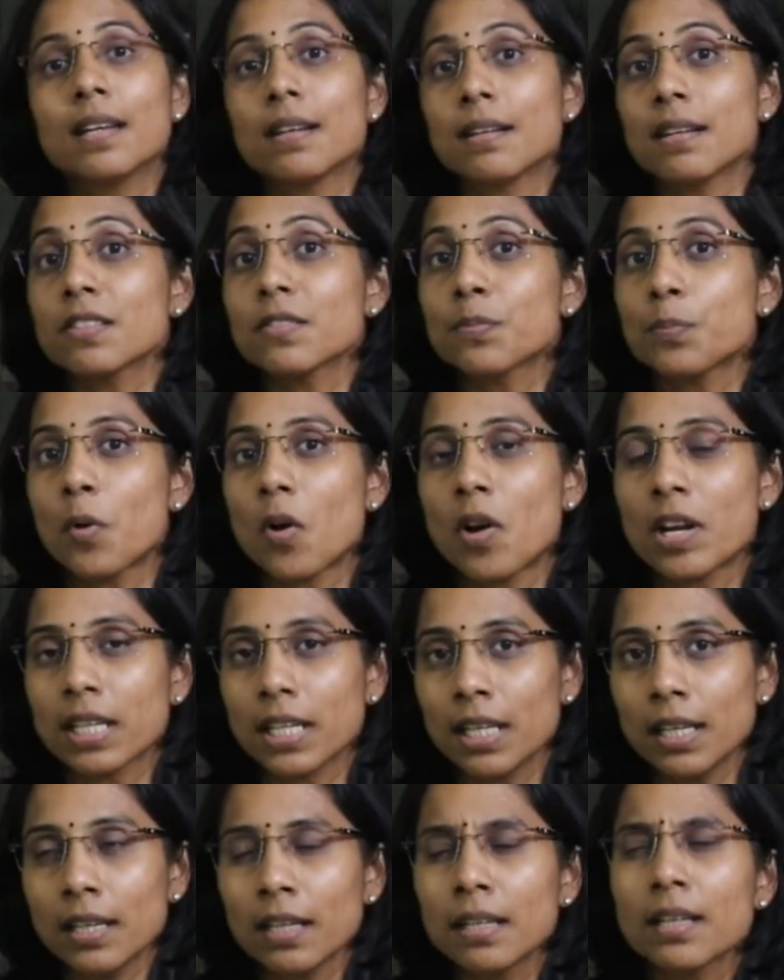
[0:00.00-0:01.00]

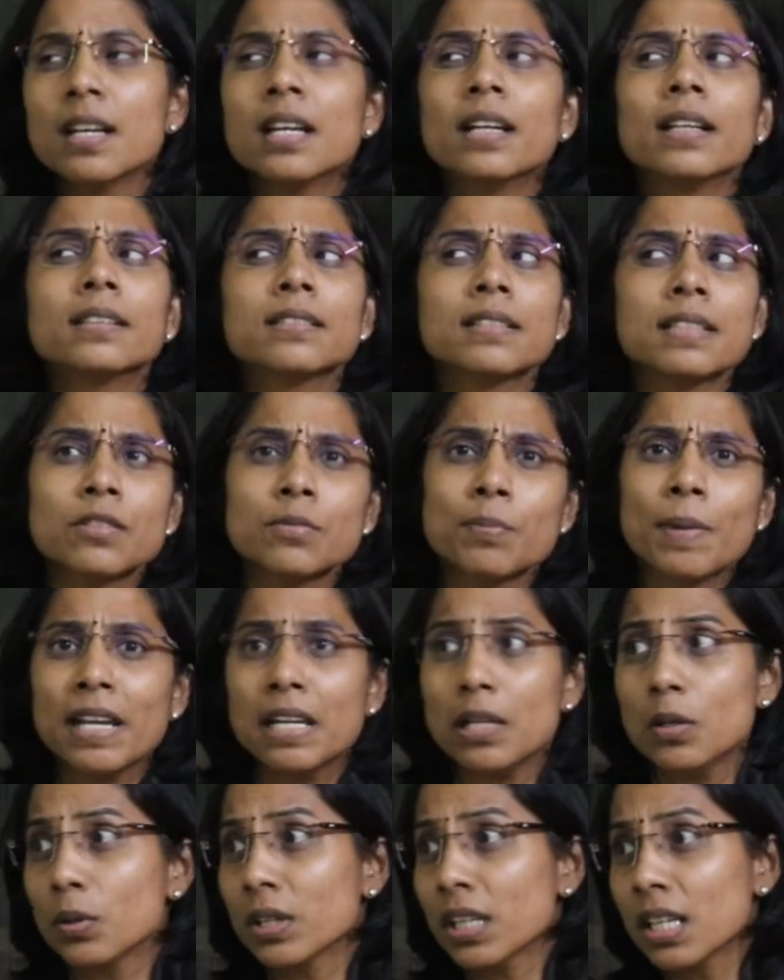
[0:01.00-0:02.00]
responding just by
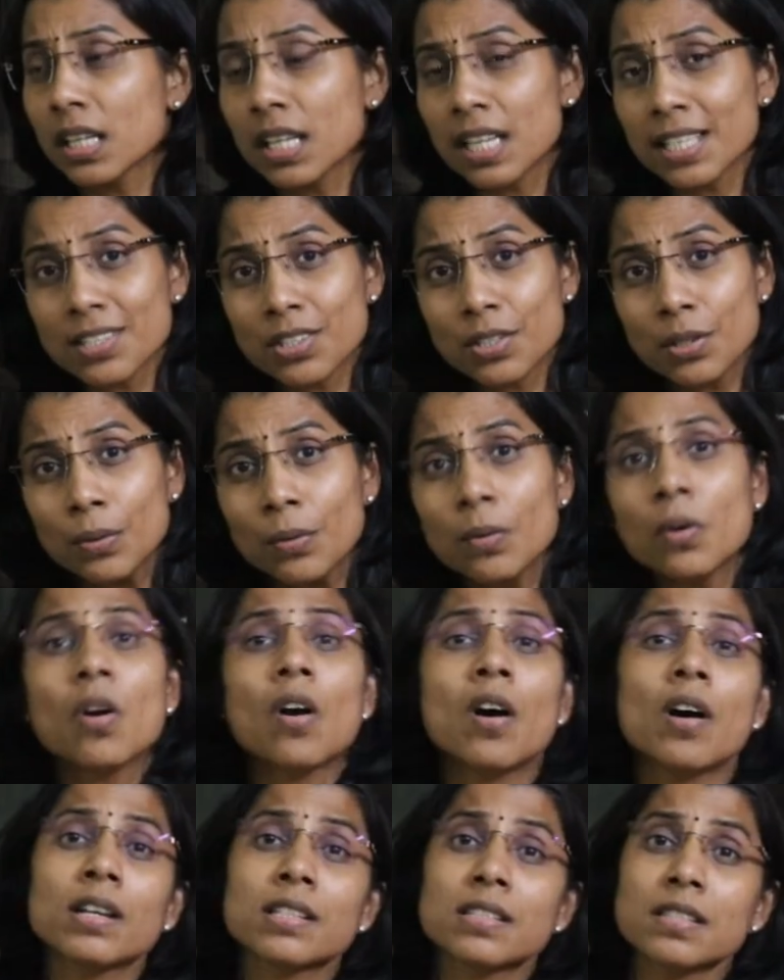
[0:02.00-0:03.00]
looking at you
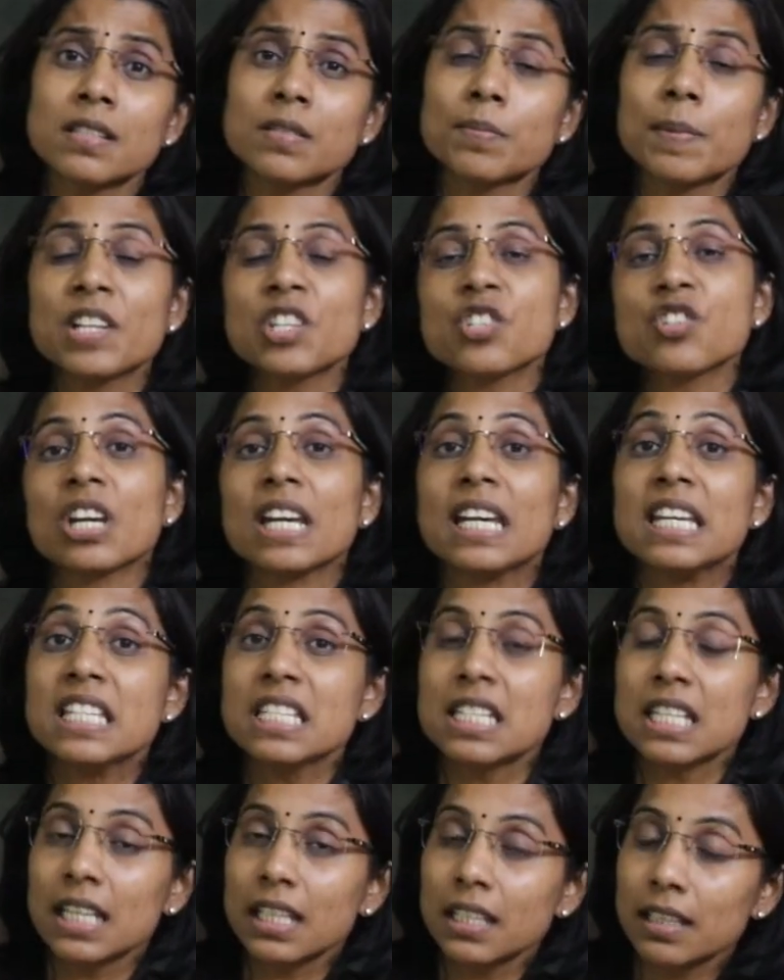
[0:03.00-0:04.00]
or just by
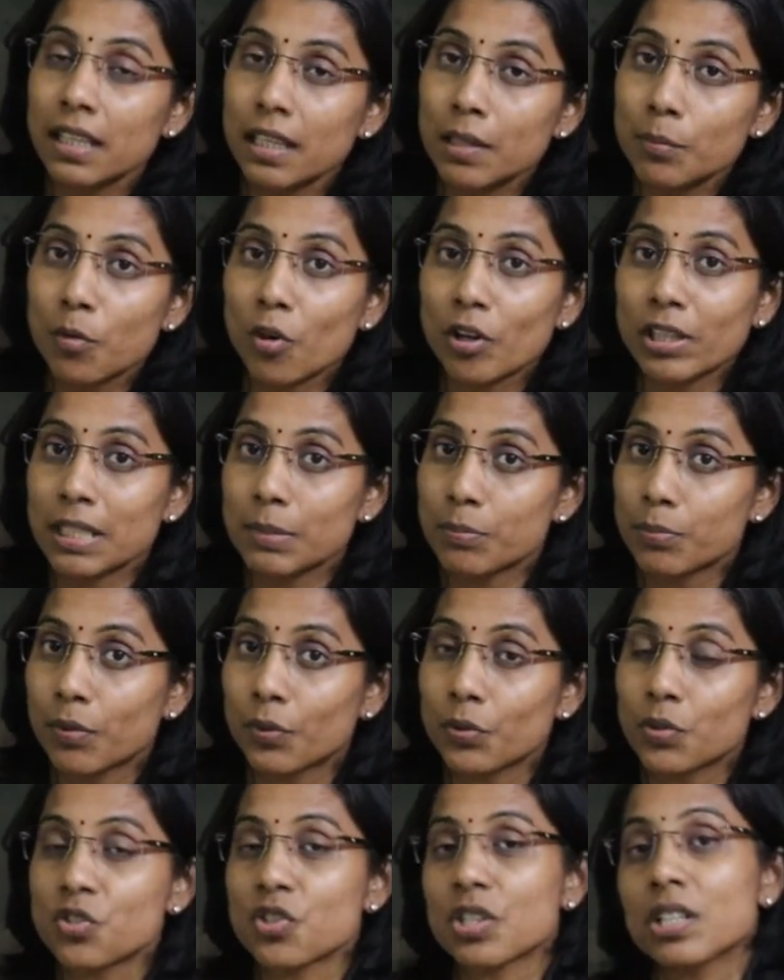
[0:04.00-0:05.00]
changing their body
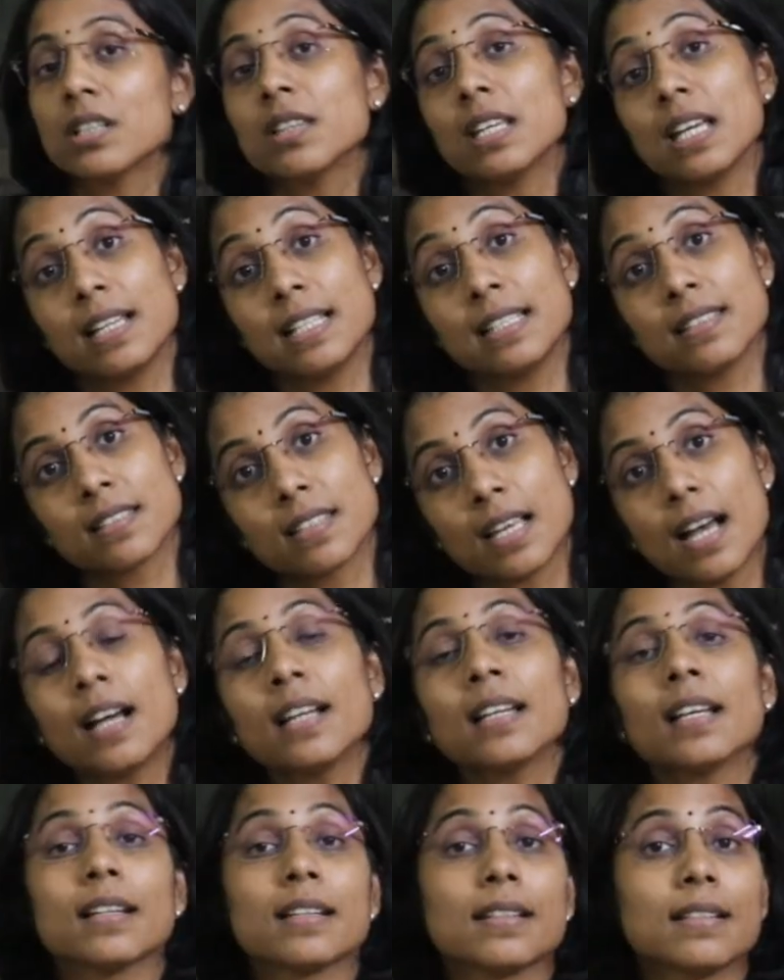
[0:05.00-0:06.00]
posture. They'll start
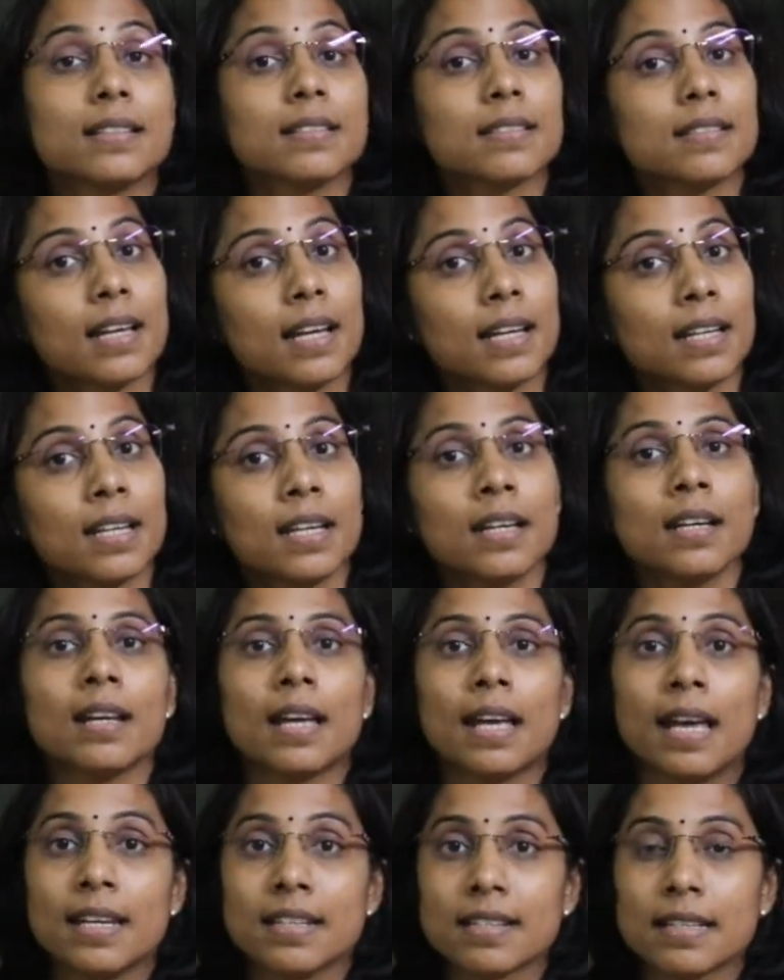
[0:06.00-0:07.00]
understanding
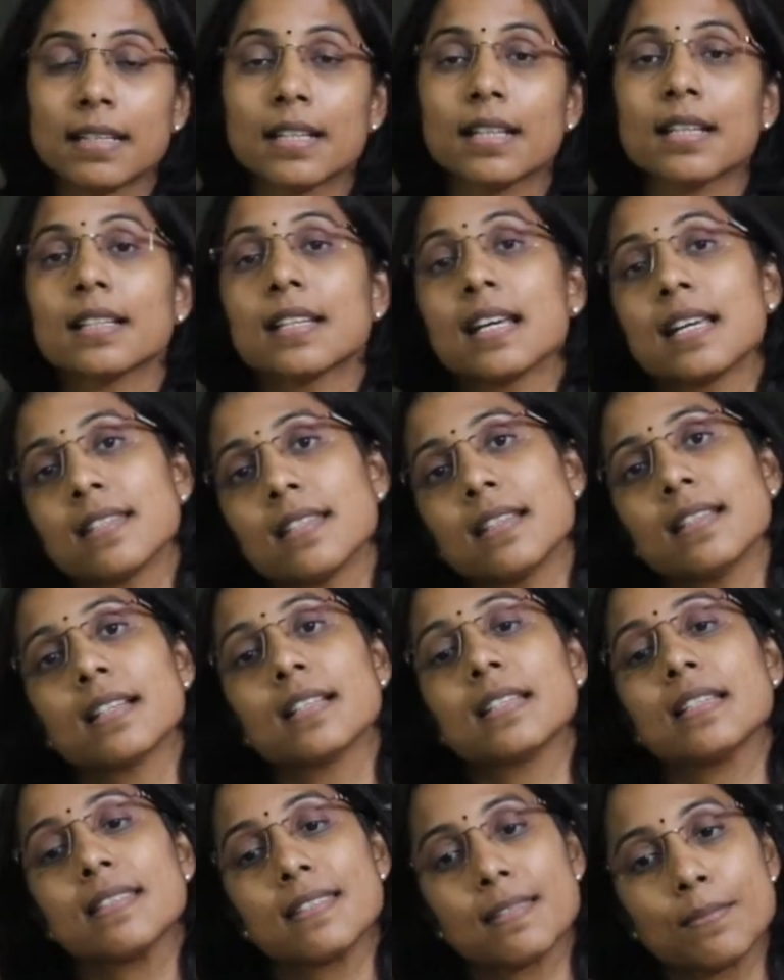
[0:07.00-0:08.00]
and recognizing that
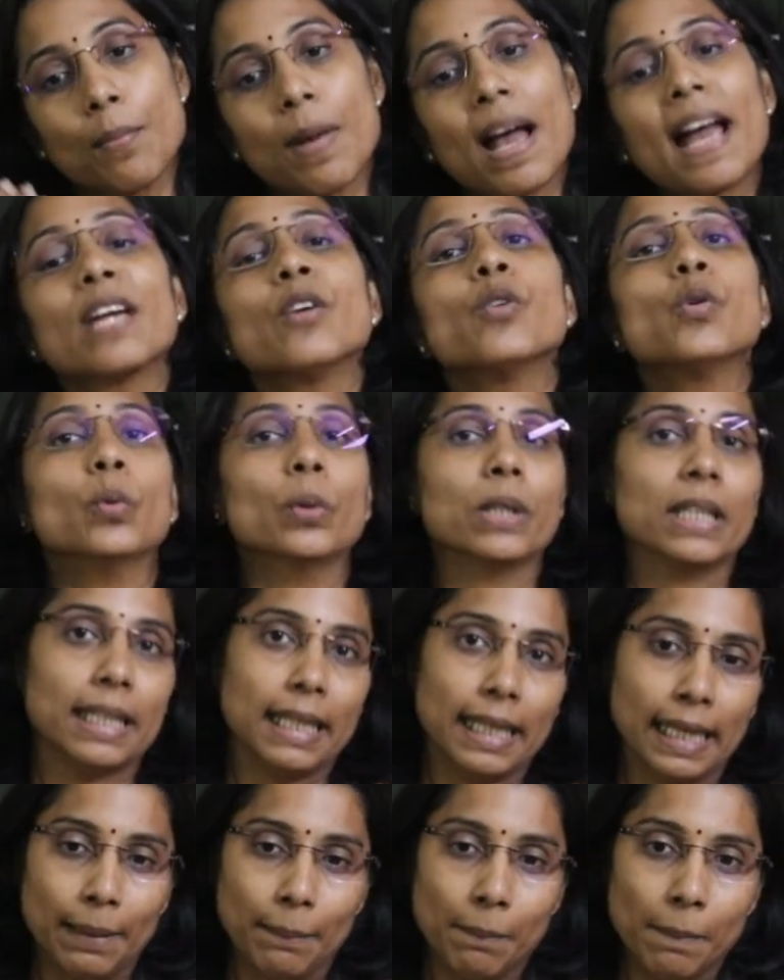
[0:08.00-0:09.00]
it's my own
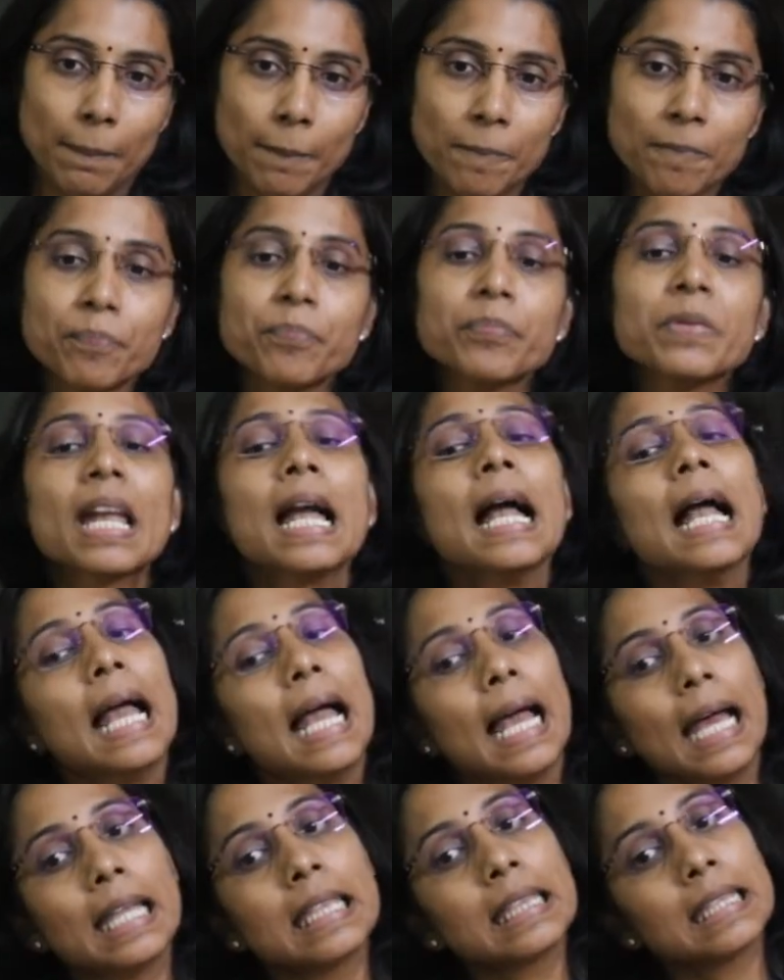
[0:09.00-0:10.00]
name.
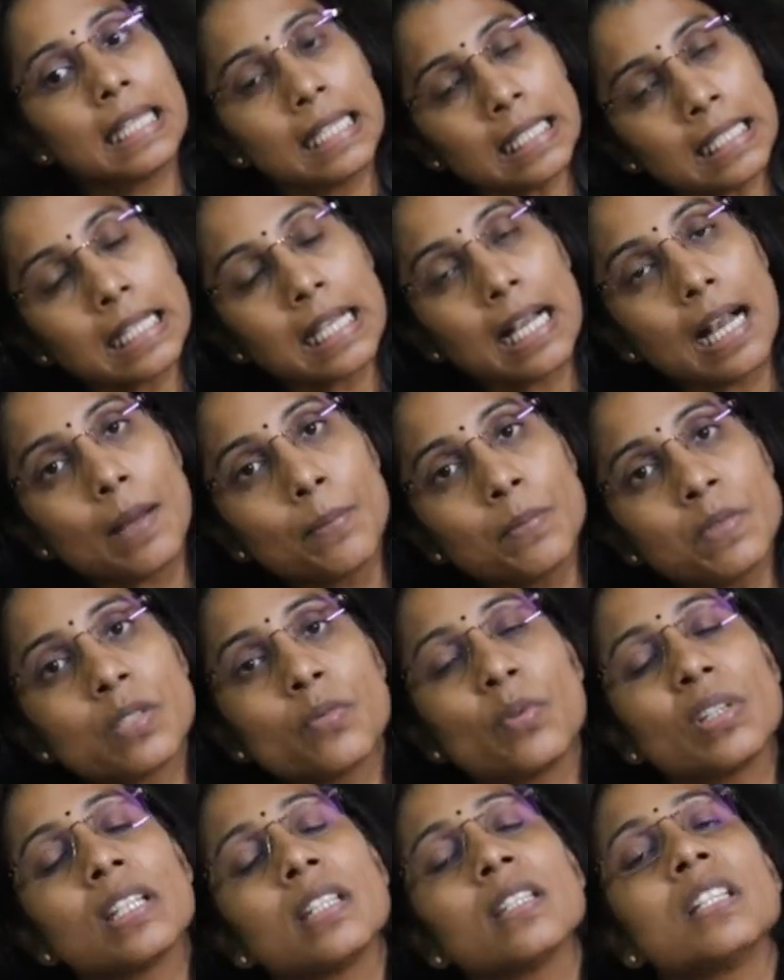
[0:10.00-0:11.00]
And then comes
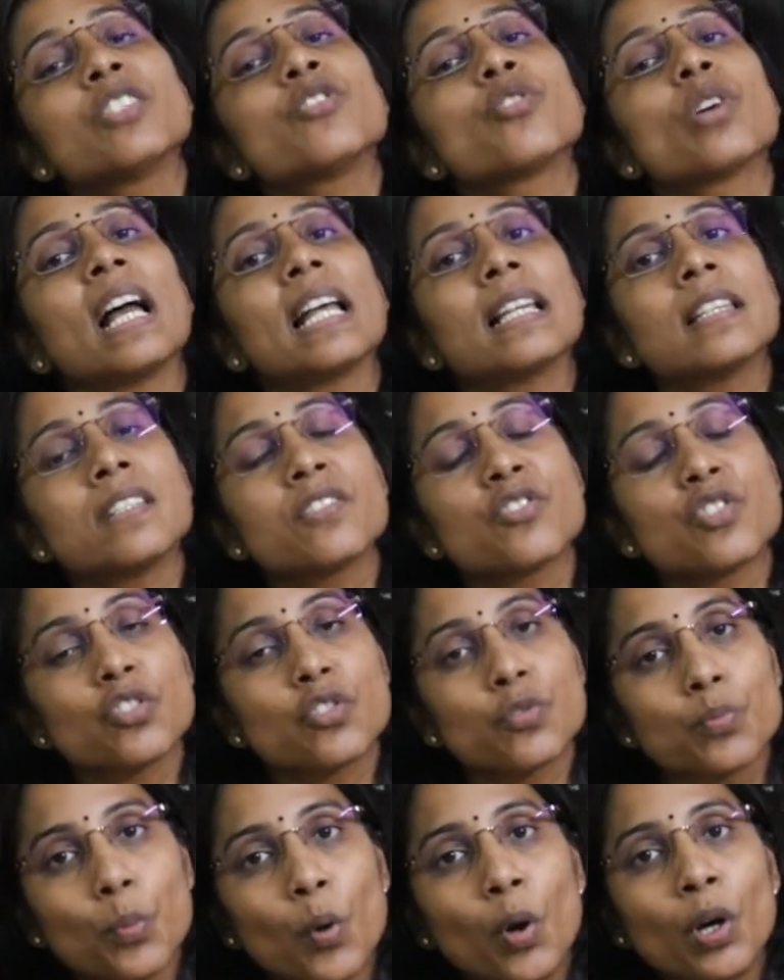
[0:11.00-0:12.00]
whether the child is
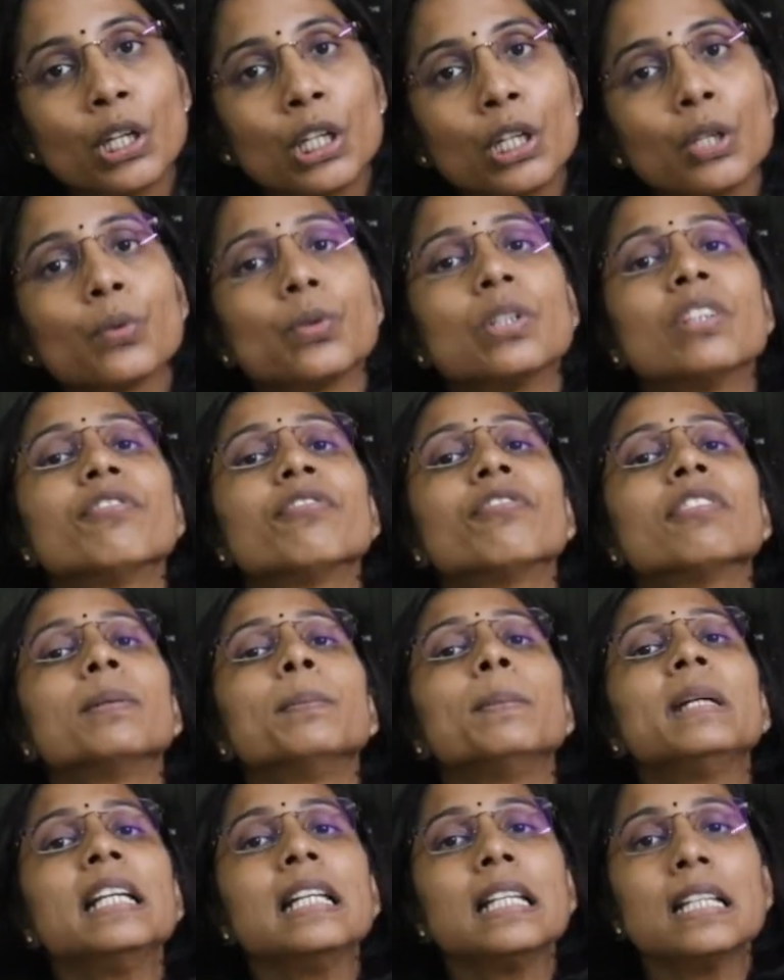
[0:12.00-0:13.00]
responding to the
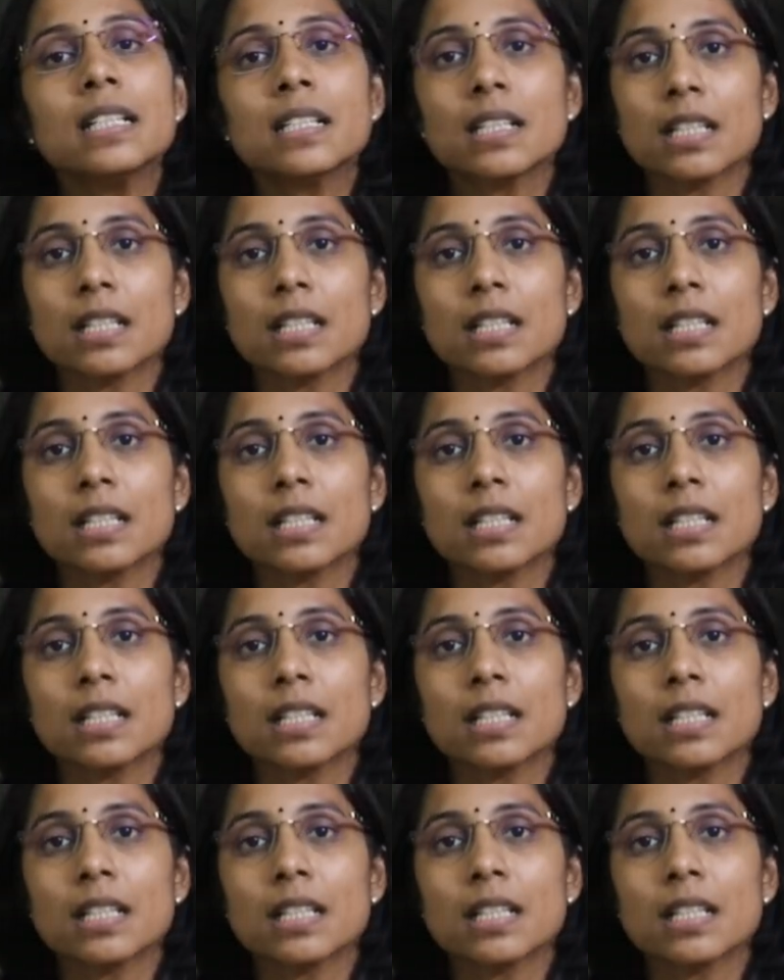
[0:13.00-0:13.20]
familiar